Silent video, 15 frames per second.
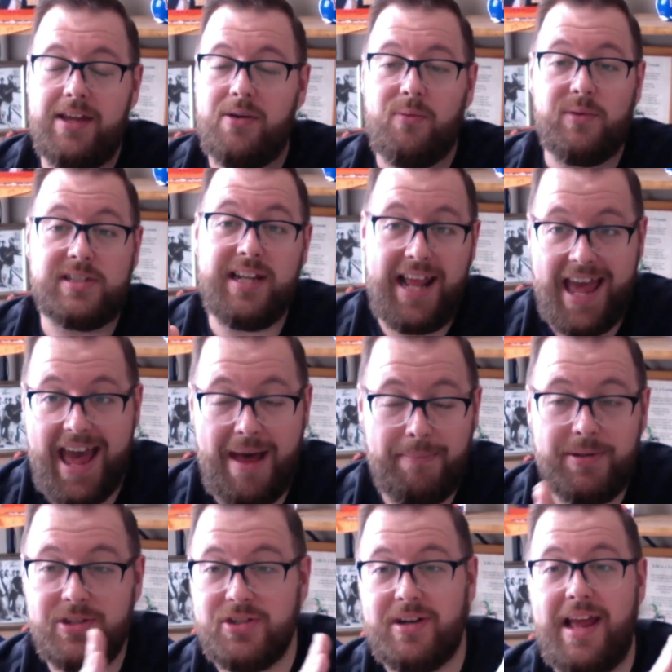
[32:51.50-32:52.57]
what's going to
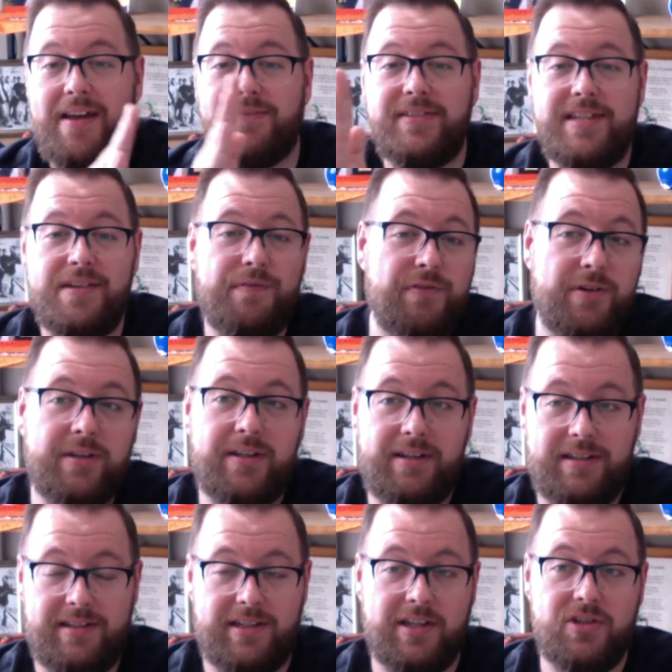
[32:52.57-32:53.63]
happen is you're going to have different
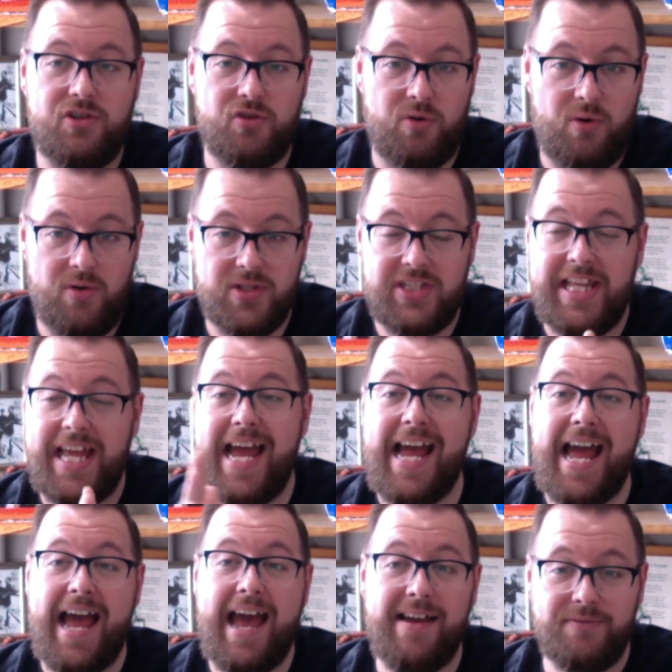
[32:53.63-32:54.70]
controls to
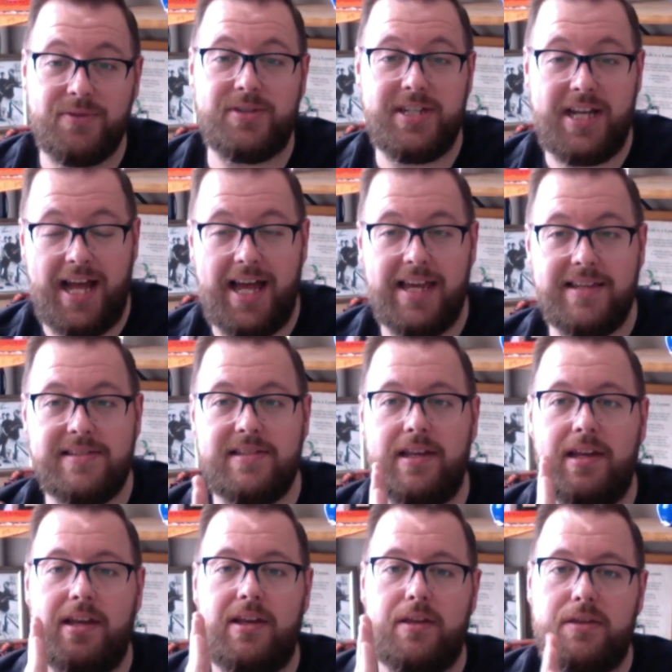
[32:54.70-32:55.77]
advertise
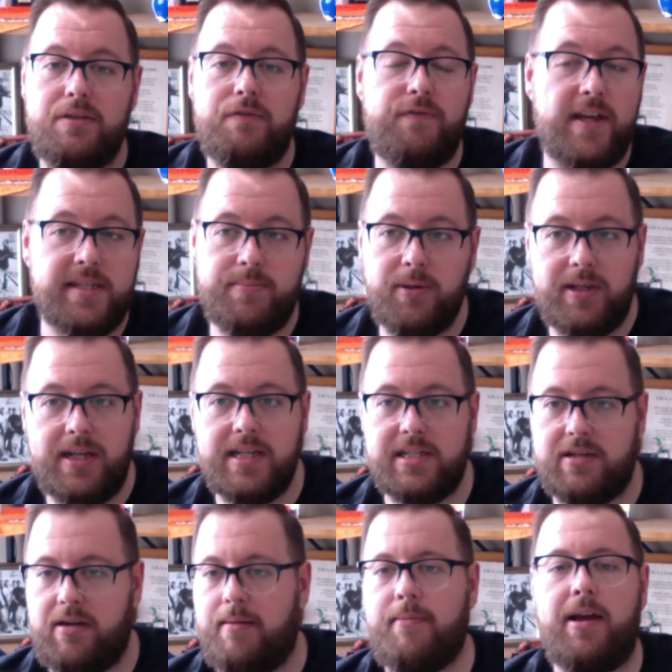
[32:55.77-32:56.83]
through Facebook and
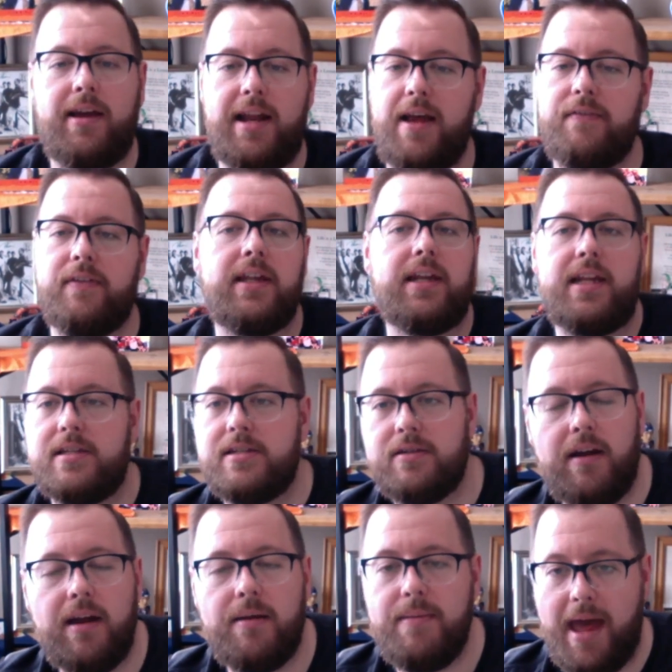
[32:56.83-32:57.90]
Instagram. I'm not going to have an
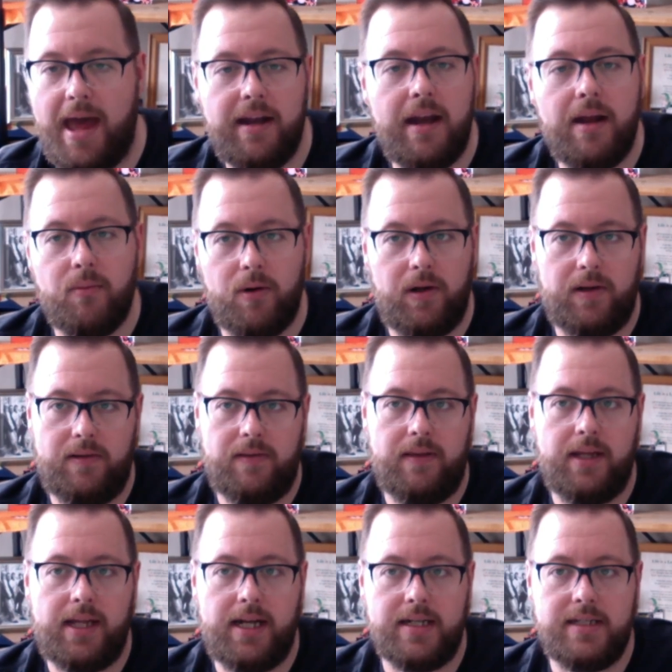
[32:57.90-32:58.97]
Instagram ad network
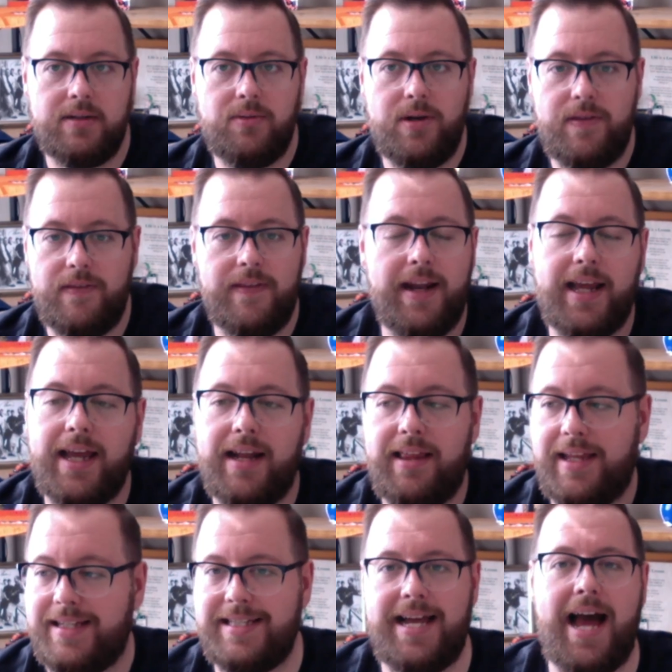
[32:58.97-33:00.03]
that I got to deal with, and then I
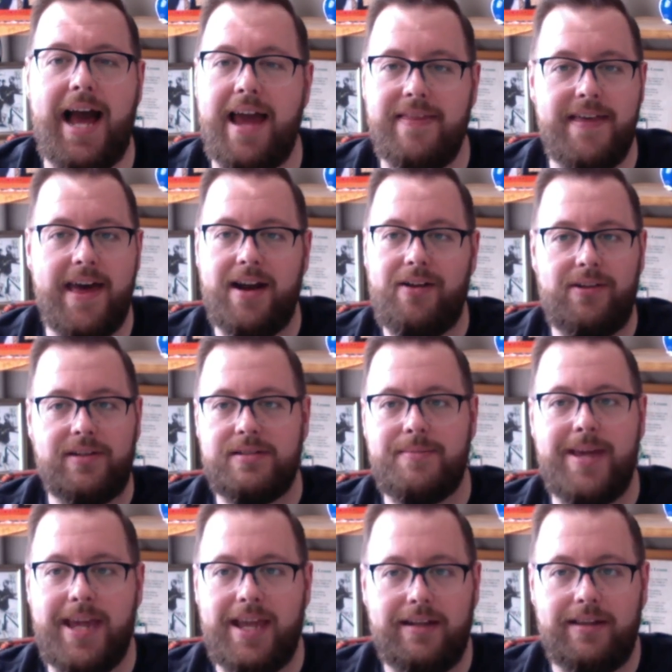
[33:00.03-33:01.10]
got to tie that all into my
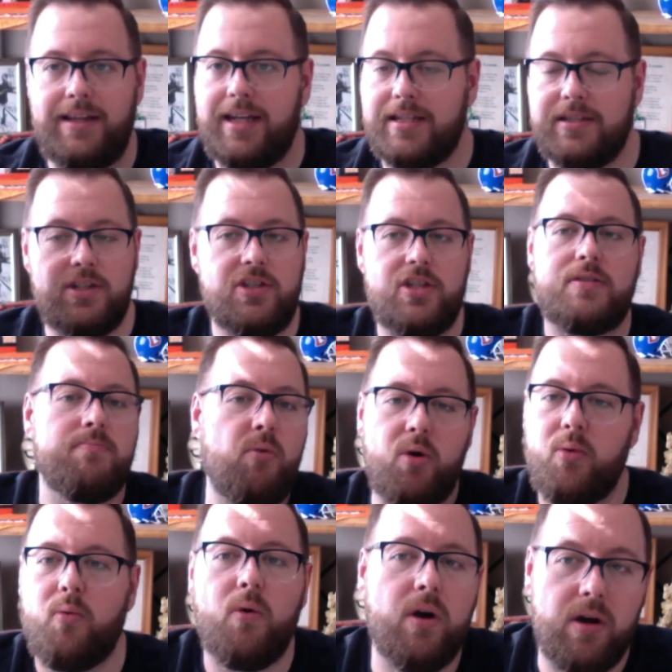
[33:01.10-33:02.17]
analytics. It's just
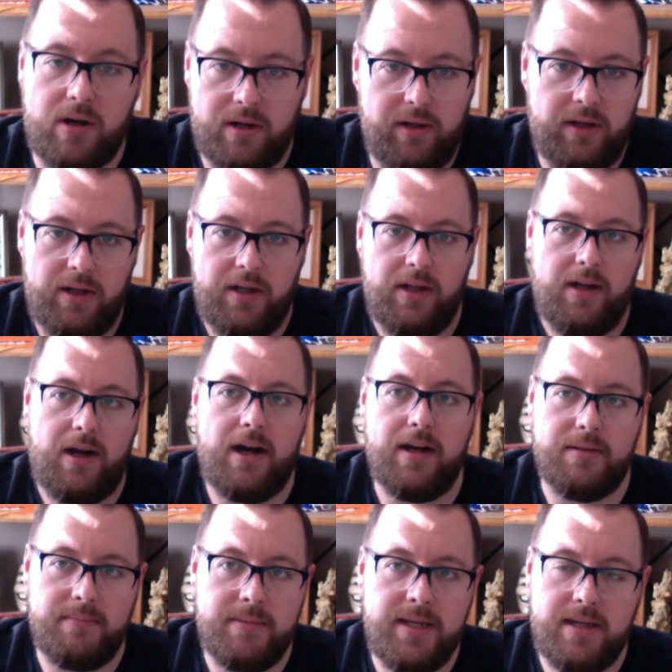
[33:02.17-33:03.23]
more work
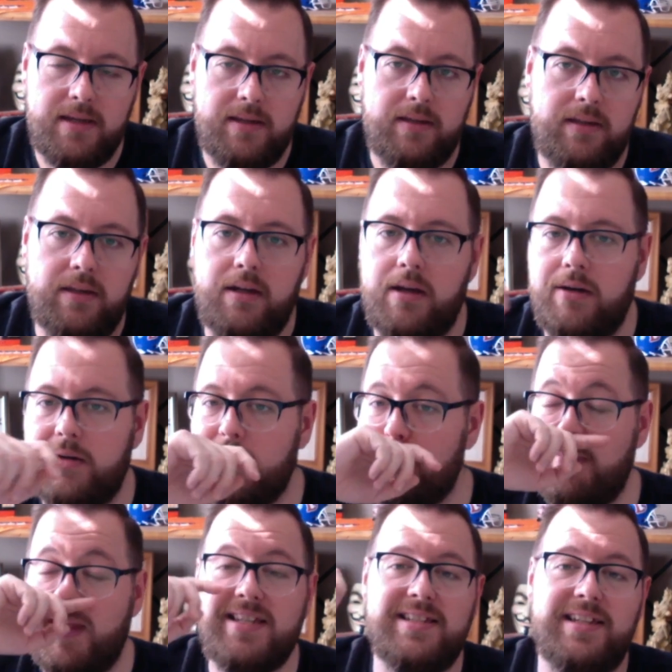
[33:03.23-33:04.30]
on me. It
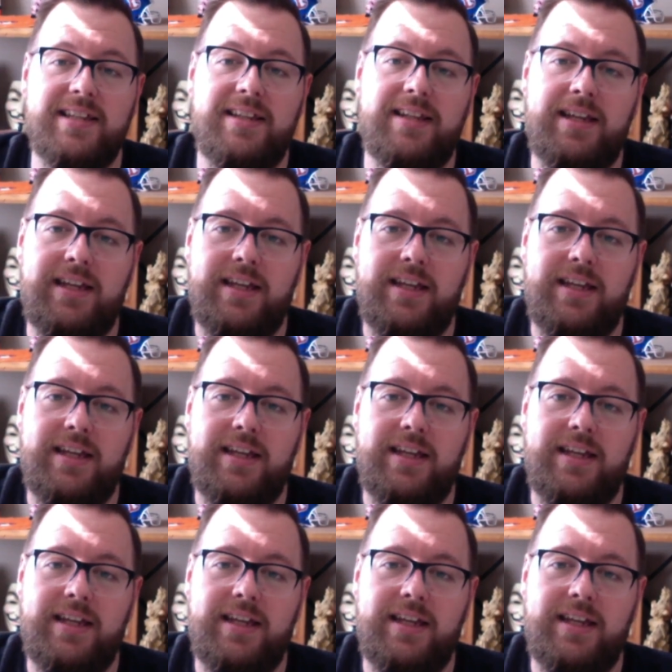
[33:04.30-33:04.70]
makes it